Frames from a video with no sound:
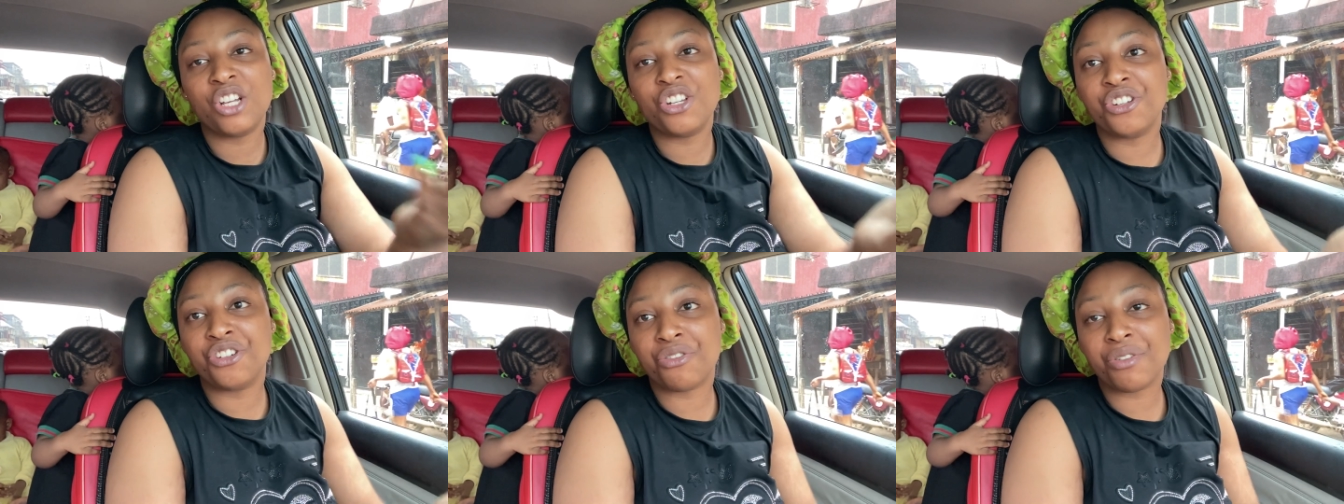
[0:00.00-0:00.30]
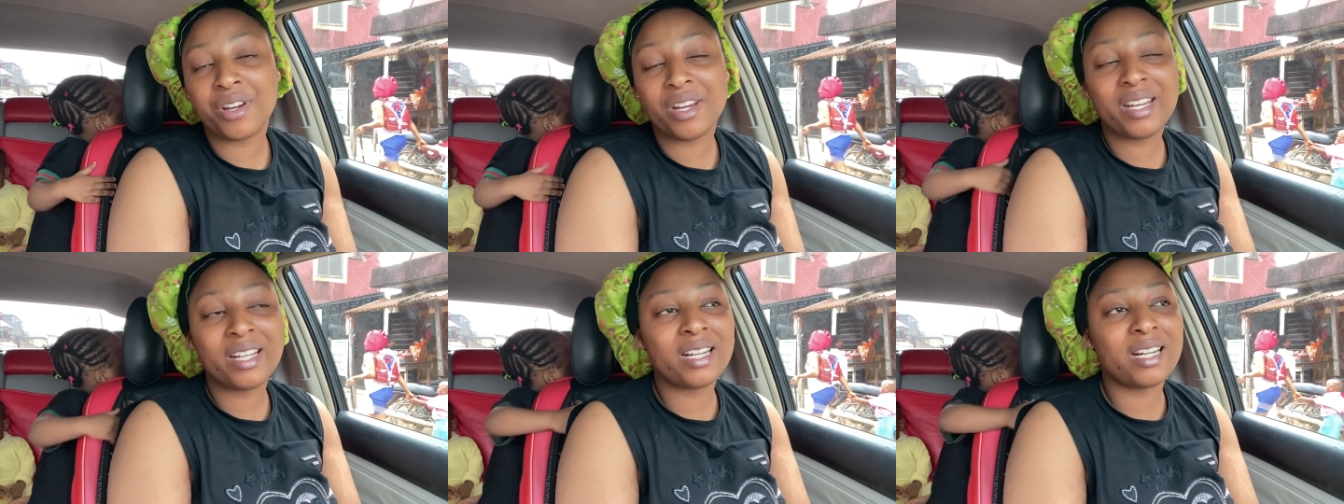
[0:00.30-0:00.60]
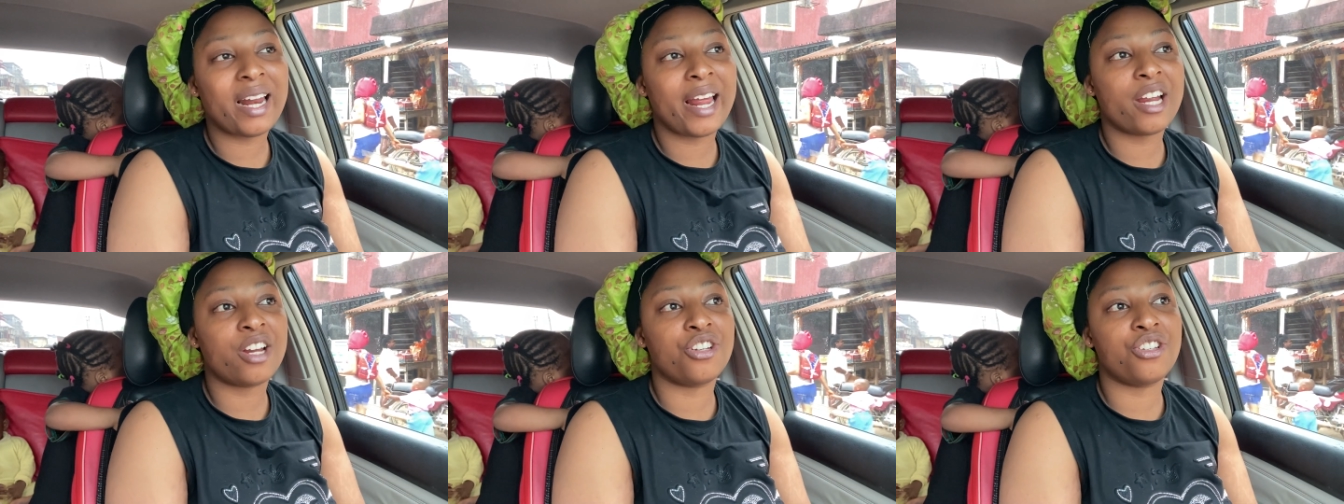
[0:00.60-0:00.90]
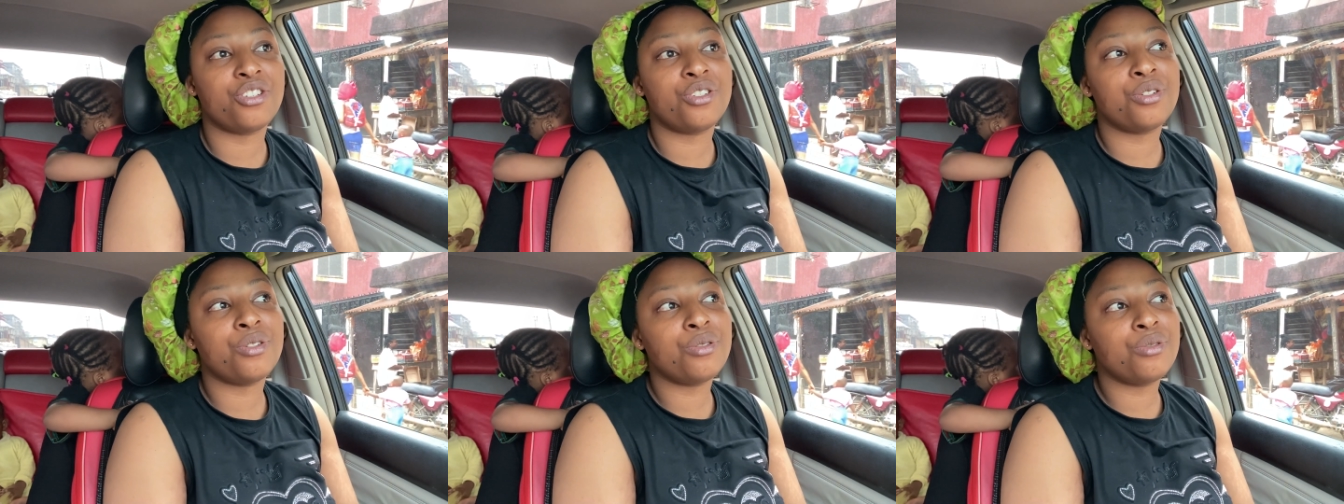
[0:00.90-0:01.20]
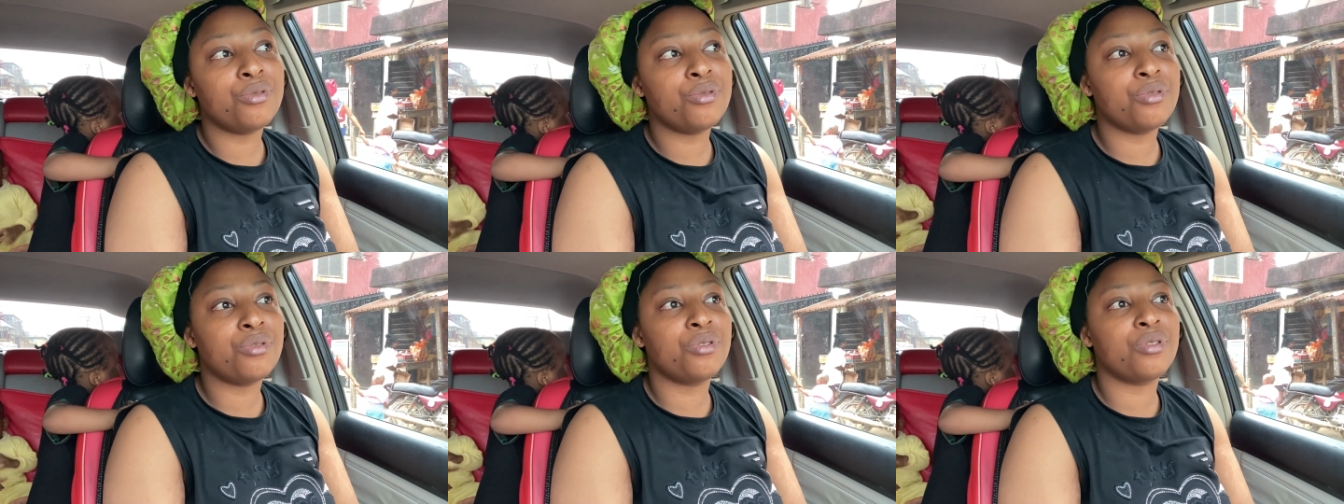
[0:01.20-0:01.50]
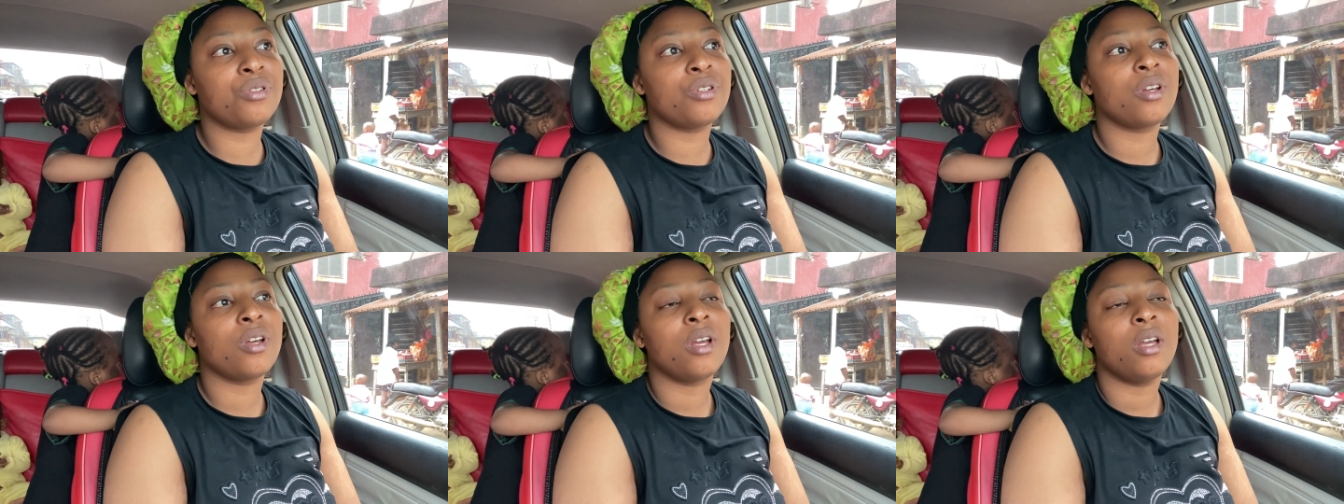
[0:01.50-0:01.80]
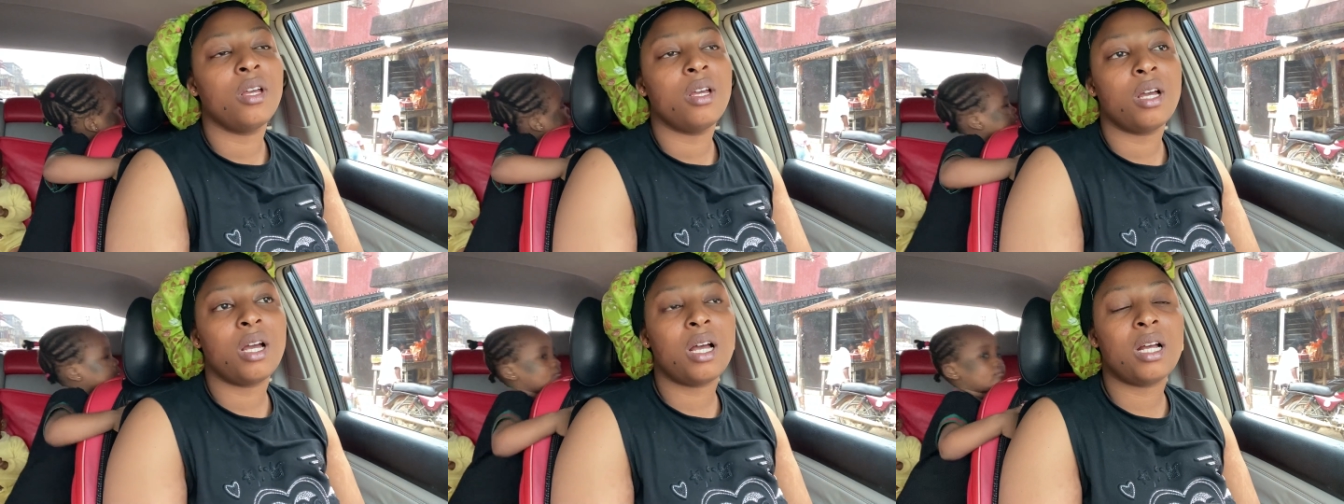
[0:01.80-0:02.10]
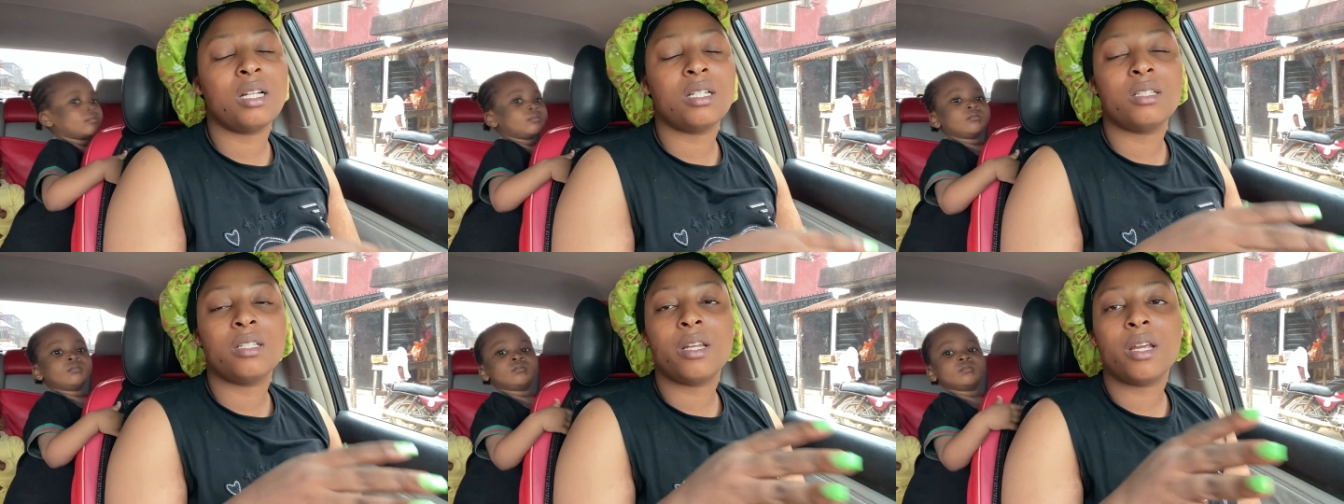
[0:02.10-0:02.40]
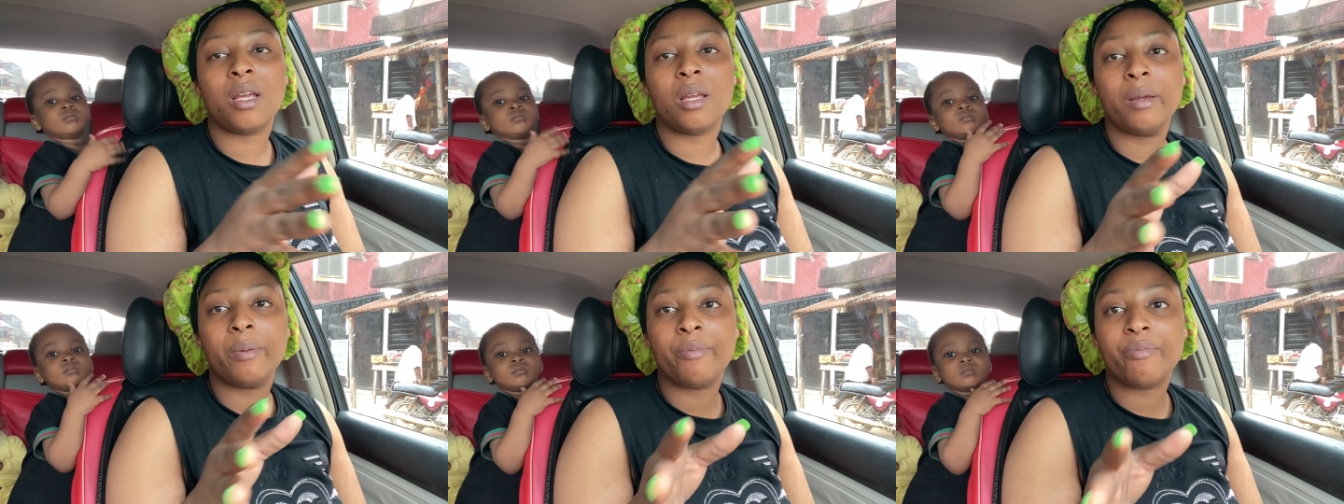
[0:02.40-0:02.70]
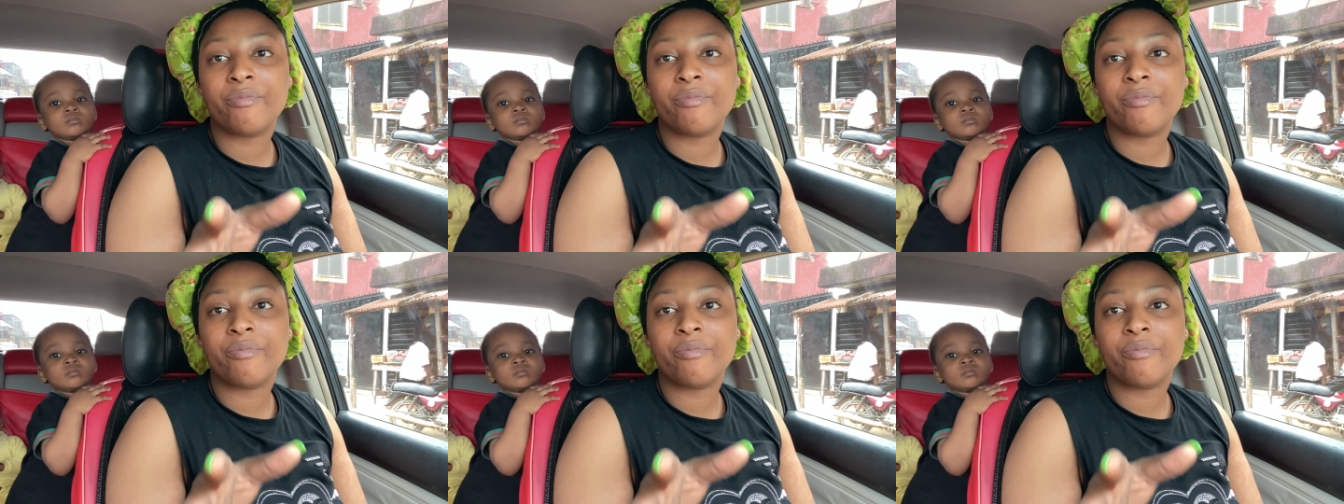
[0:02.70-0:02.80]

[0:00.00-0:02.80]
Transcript: drink like juice and um,